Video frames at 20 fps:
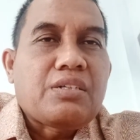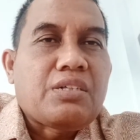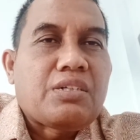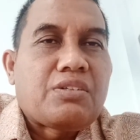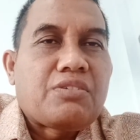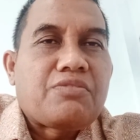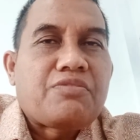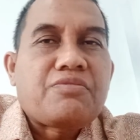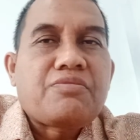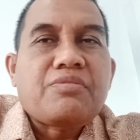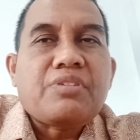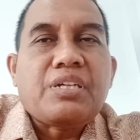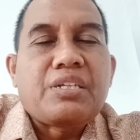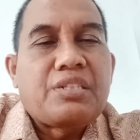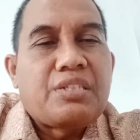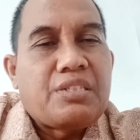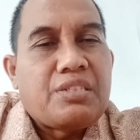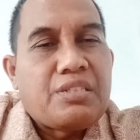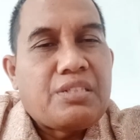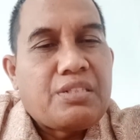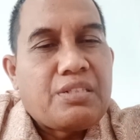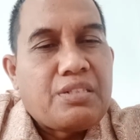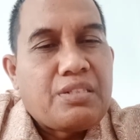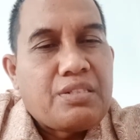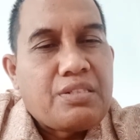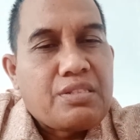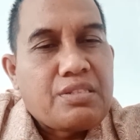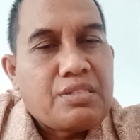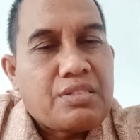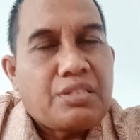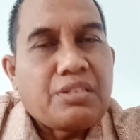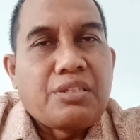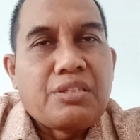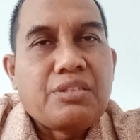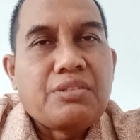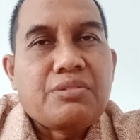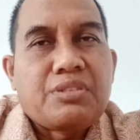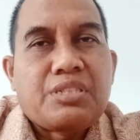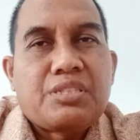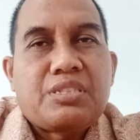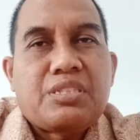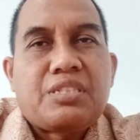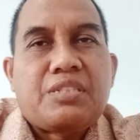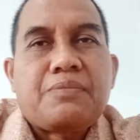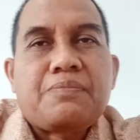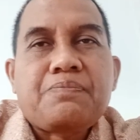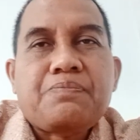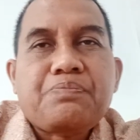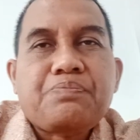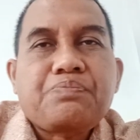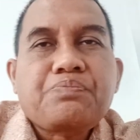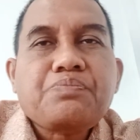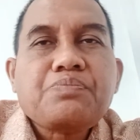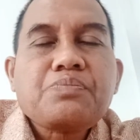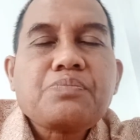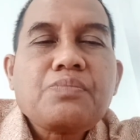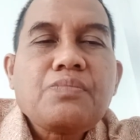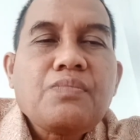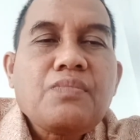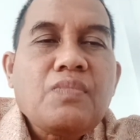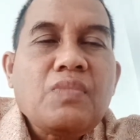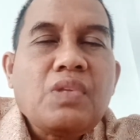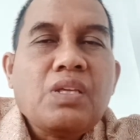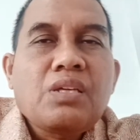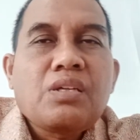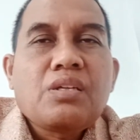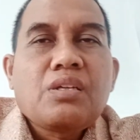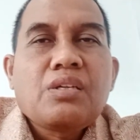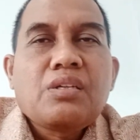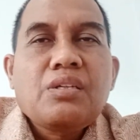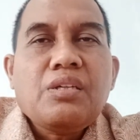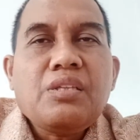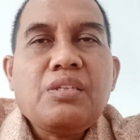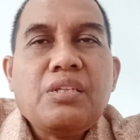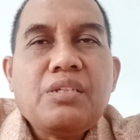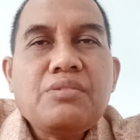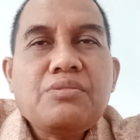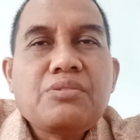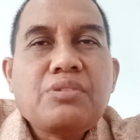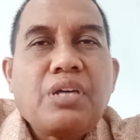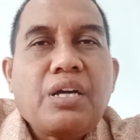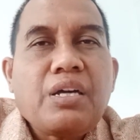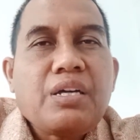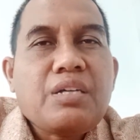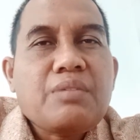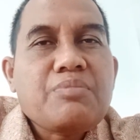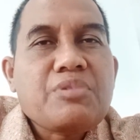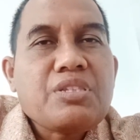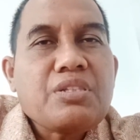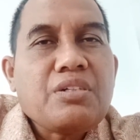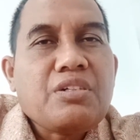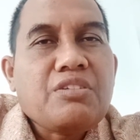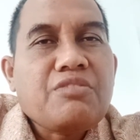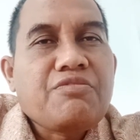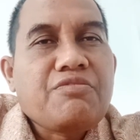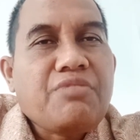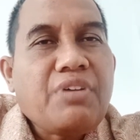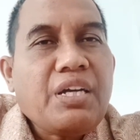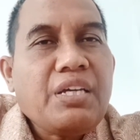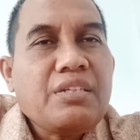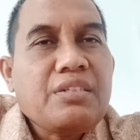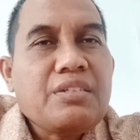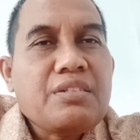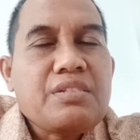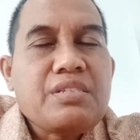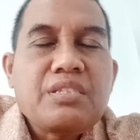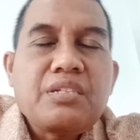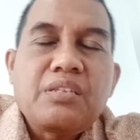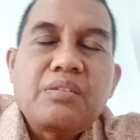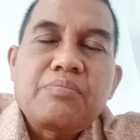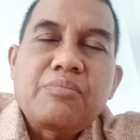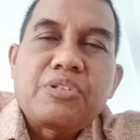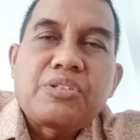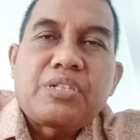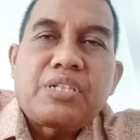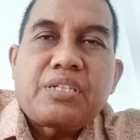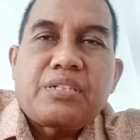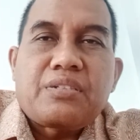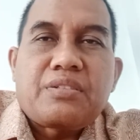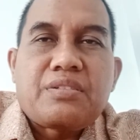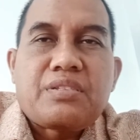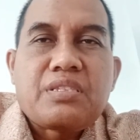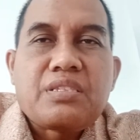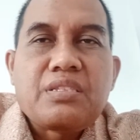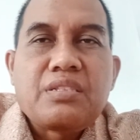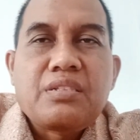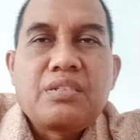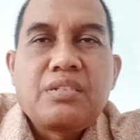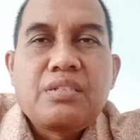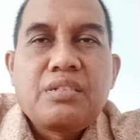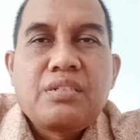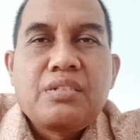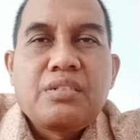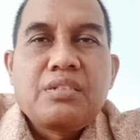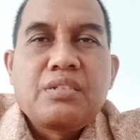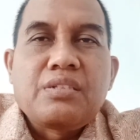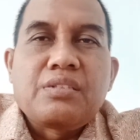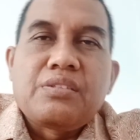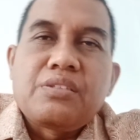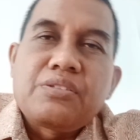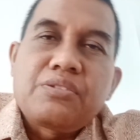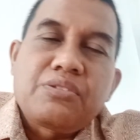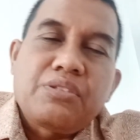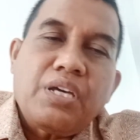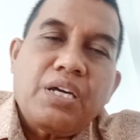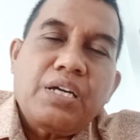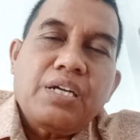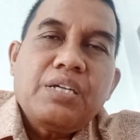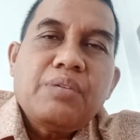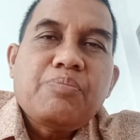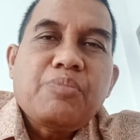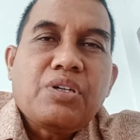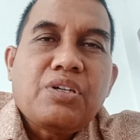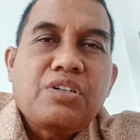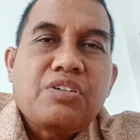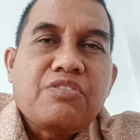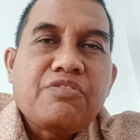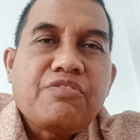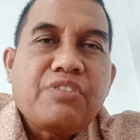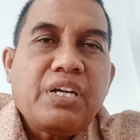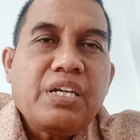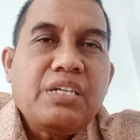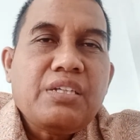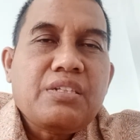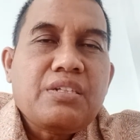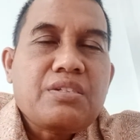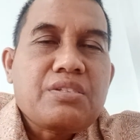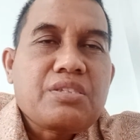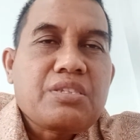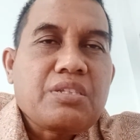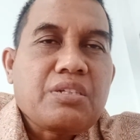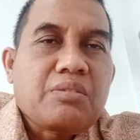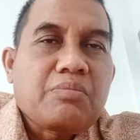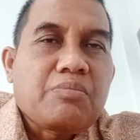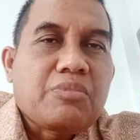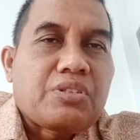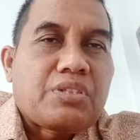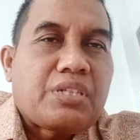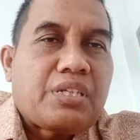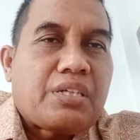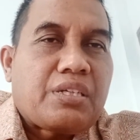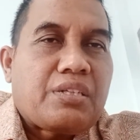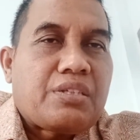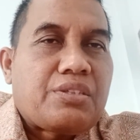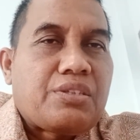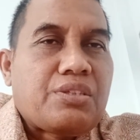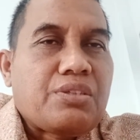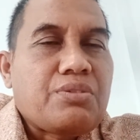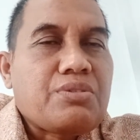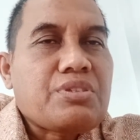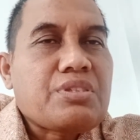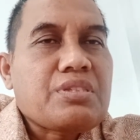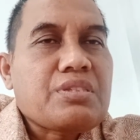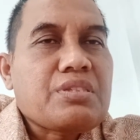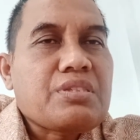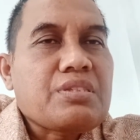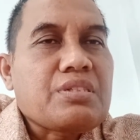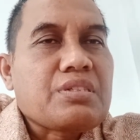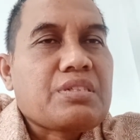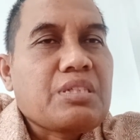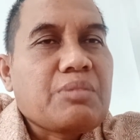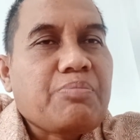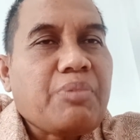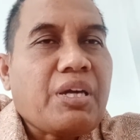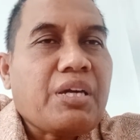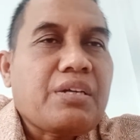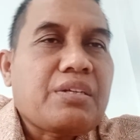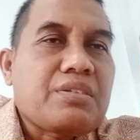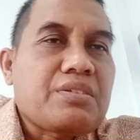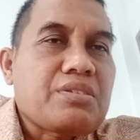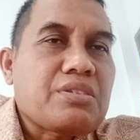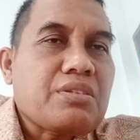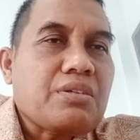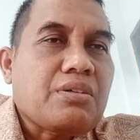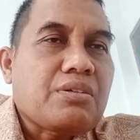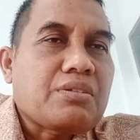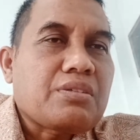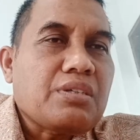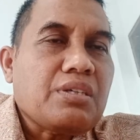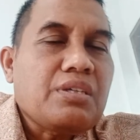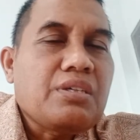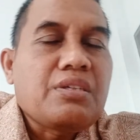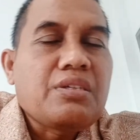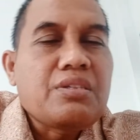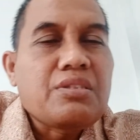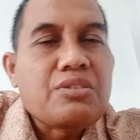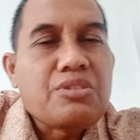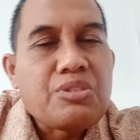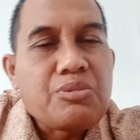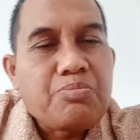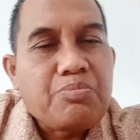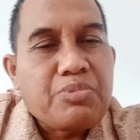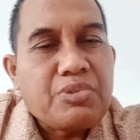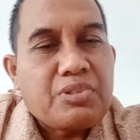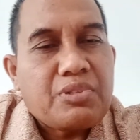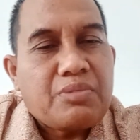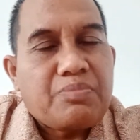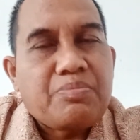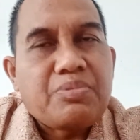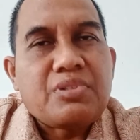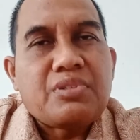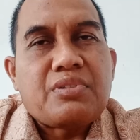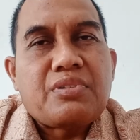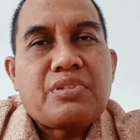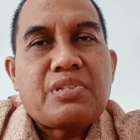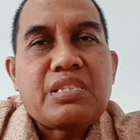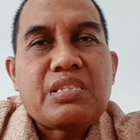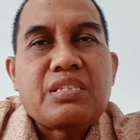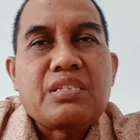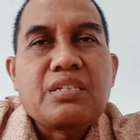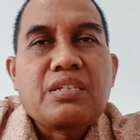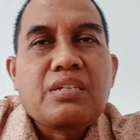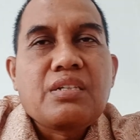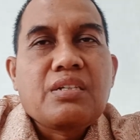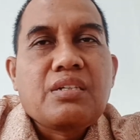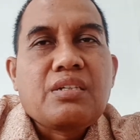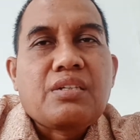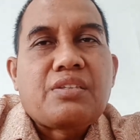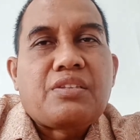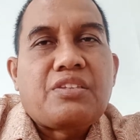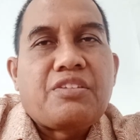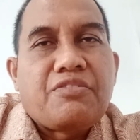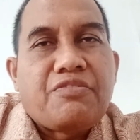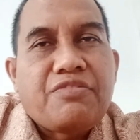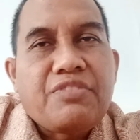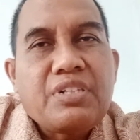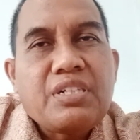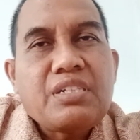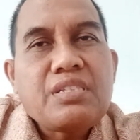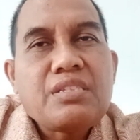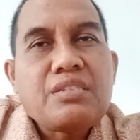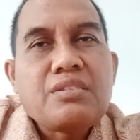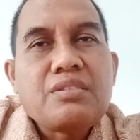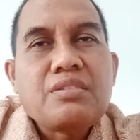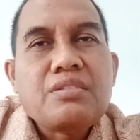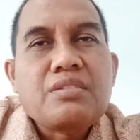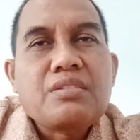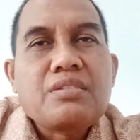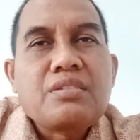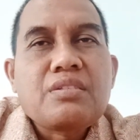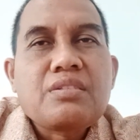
of any security. And then types of financial models. The type of financial model used depends on its purpose. The first,